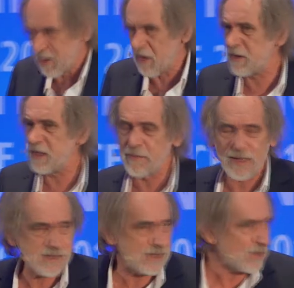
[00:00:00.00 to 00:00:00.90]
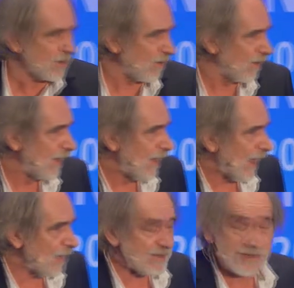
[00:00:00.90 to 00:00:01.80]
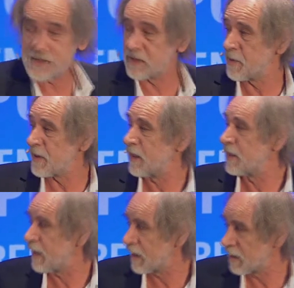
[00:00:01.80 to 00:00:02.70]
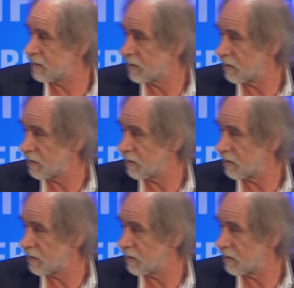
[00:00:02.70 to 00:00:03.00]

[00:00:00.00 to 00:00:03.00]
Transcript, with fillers: we don't need banks at all. I mean, that's the tricky thing, you